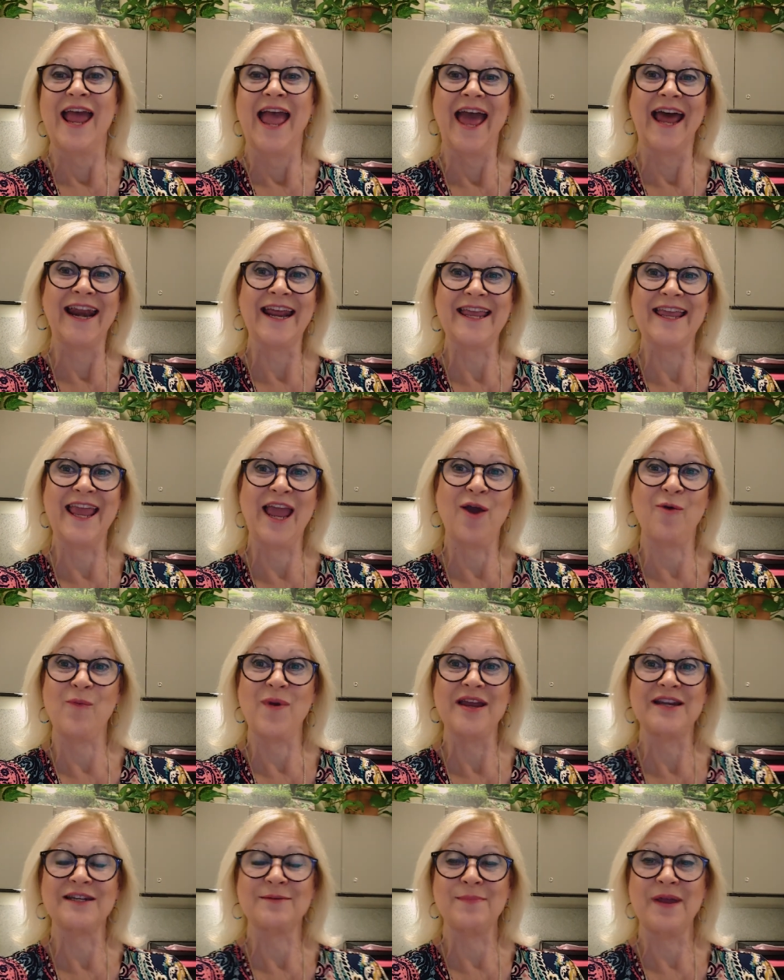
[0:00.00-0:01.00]
And I can't
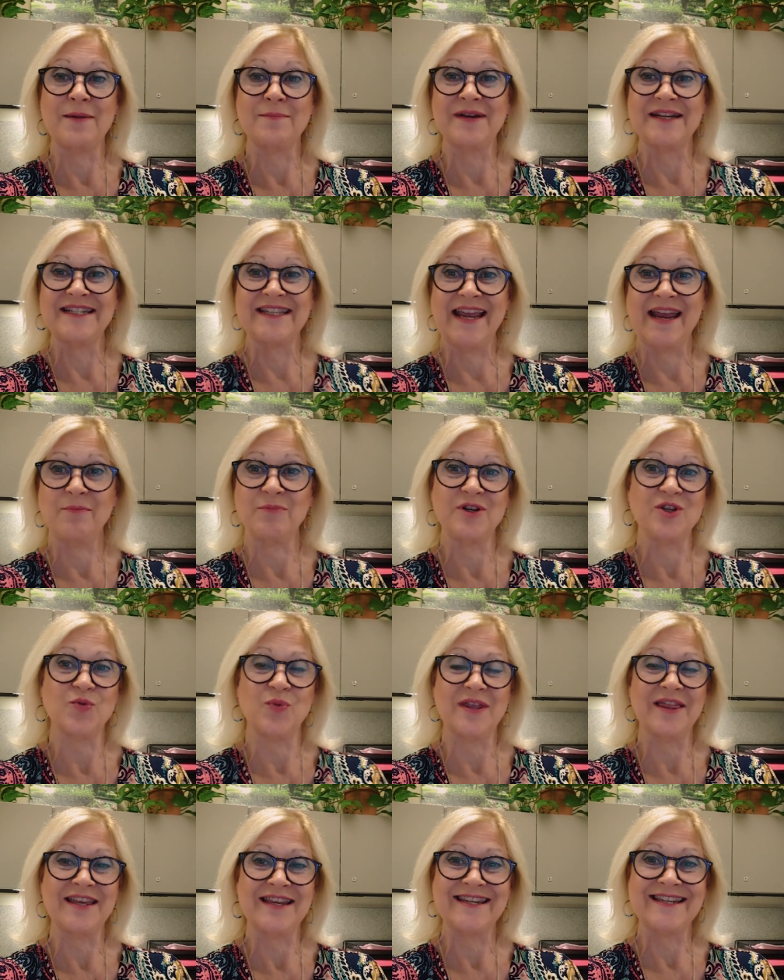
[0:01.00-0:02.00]
wait to make my sandwich
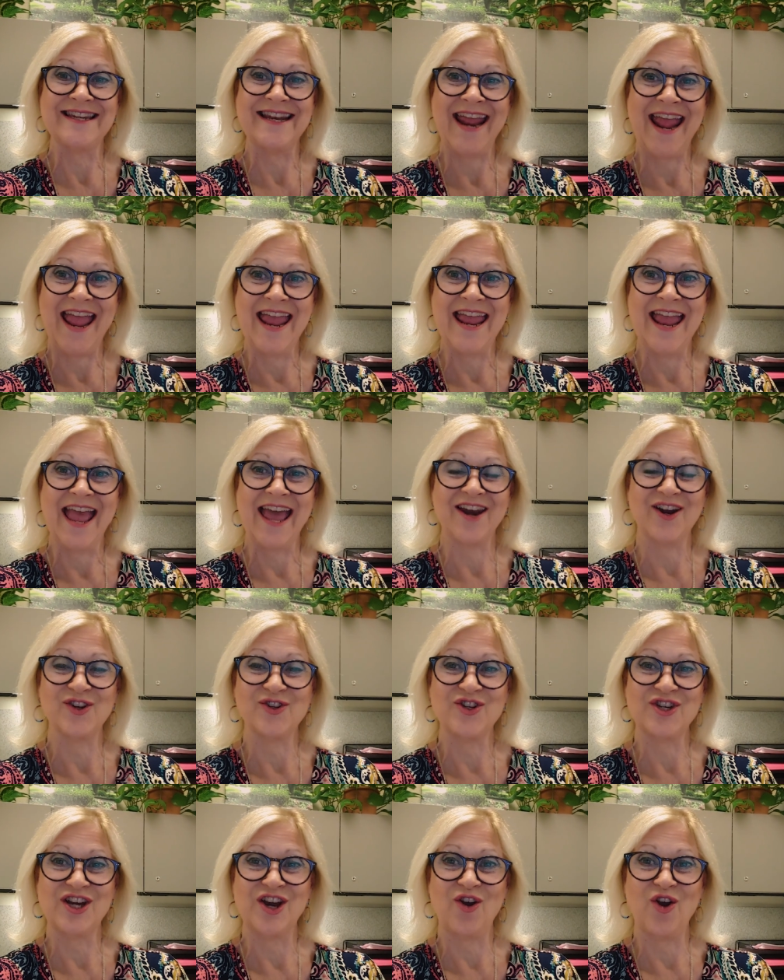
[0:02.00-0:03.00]
with it today. And I'll
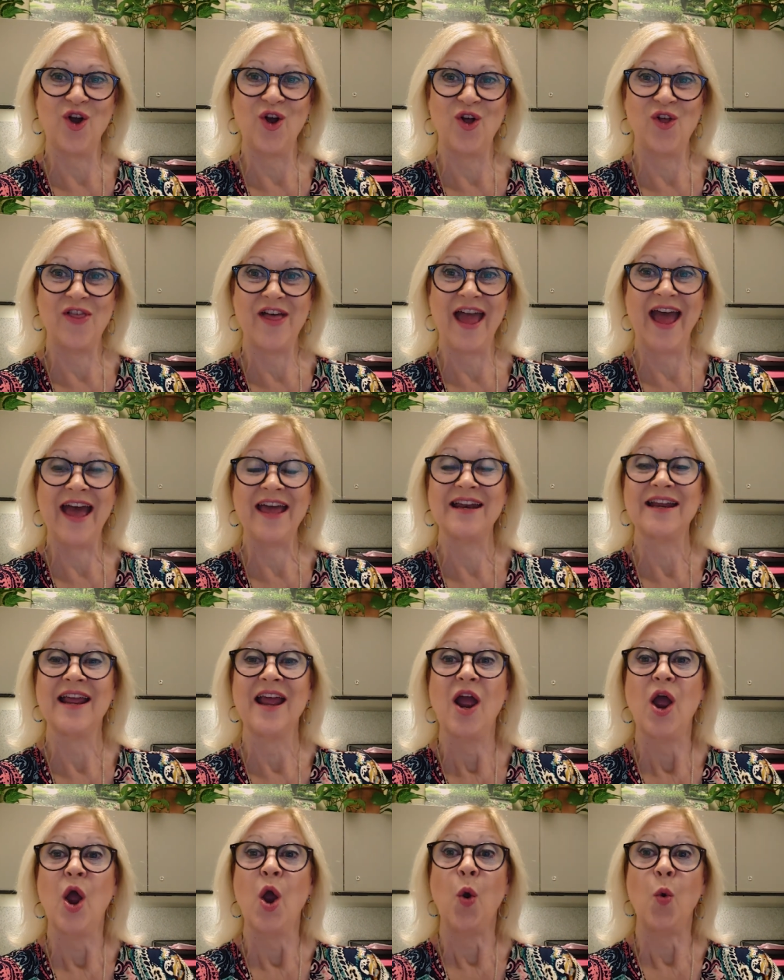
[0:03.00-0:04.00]
share all that
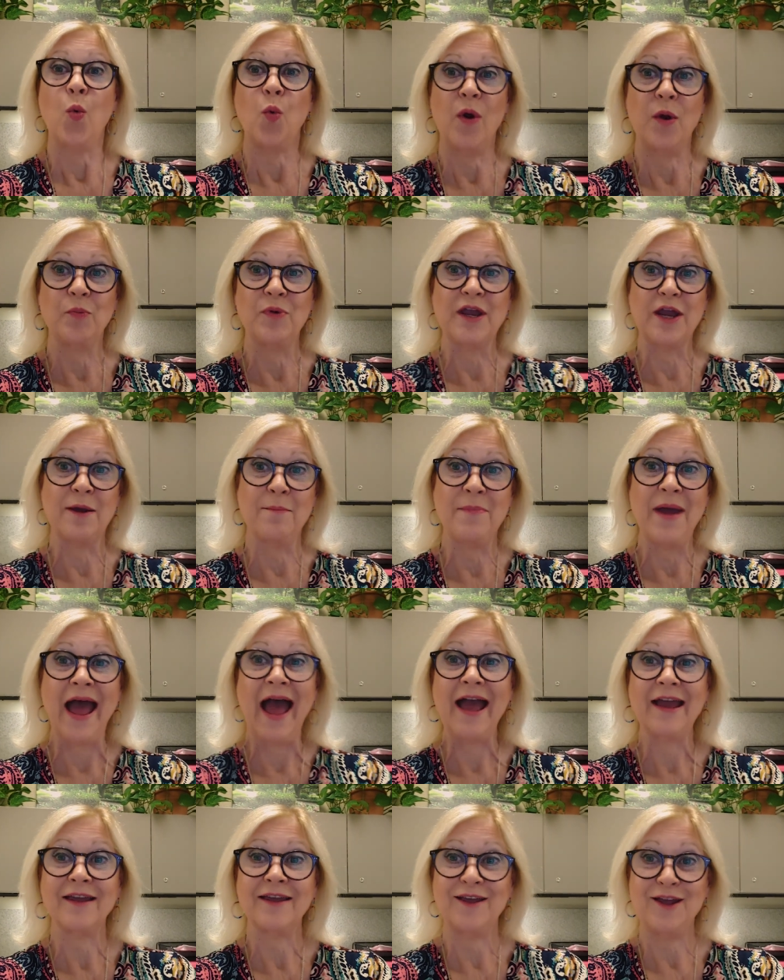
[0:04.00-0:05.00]
when we come
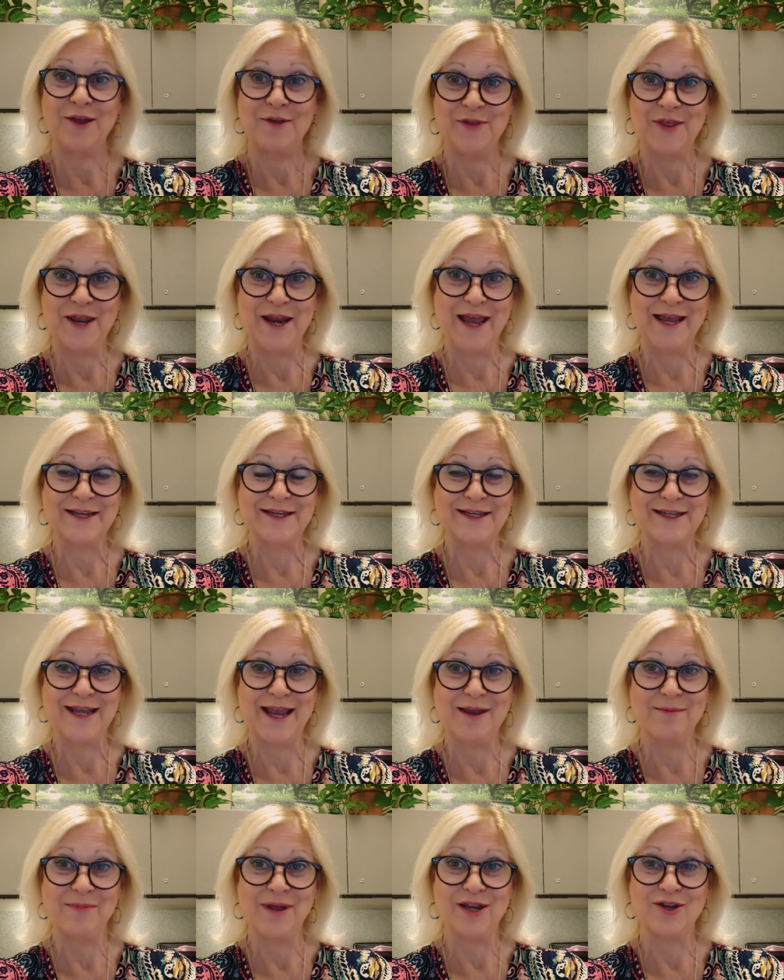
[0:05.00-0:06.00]
back in the next
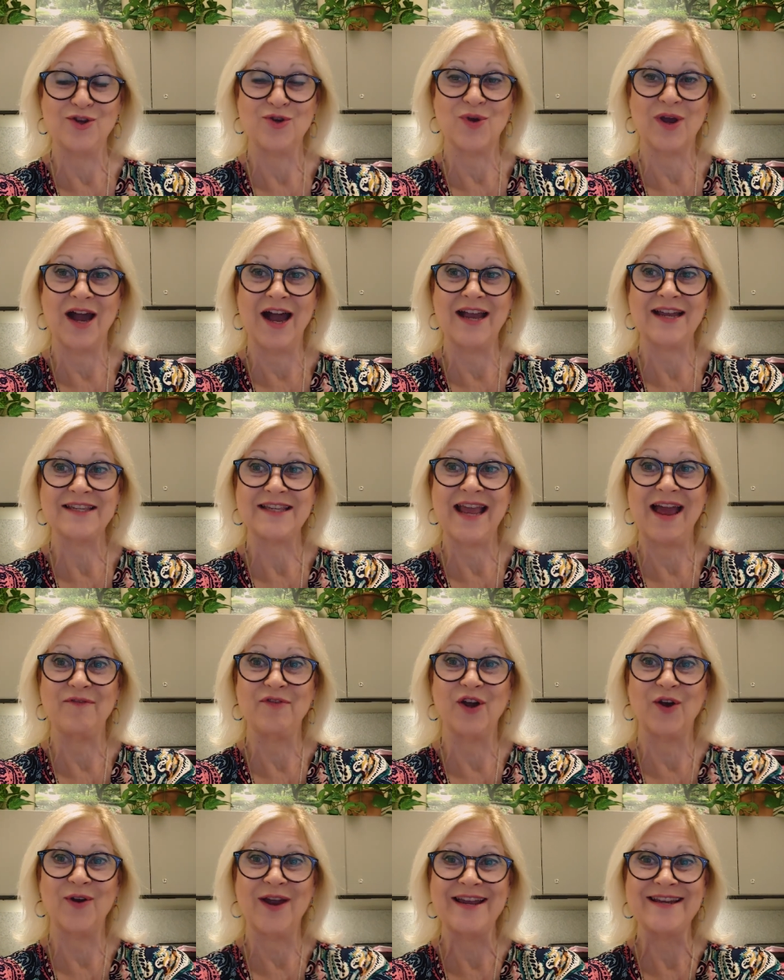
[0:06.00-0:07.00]
segment. You guys have
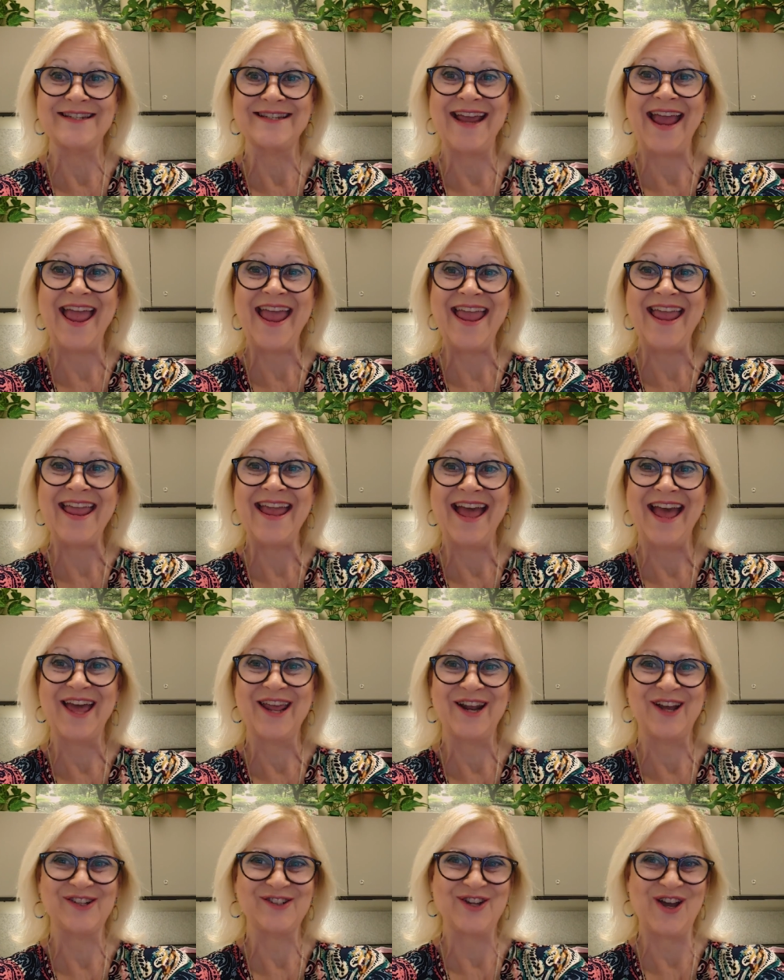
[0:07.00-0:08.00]
a great day,
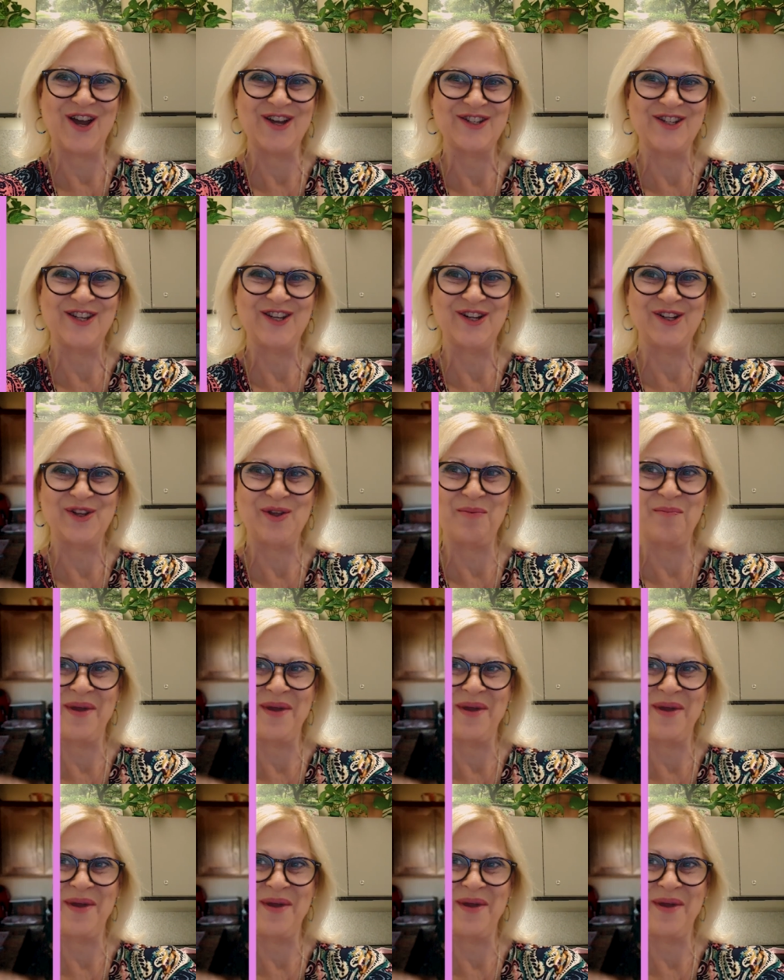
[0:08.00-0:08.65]
and I'll talk to you in a little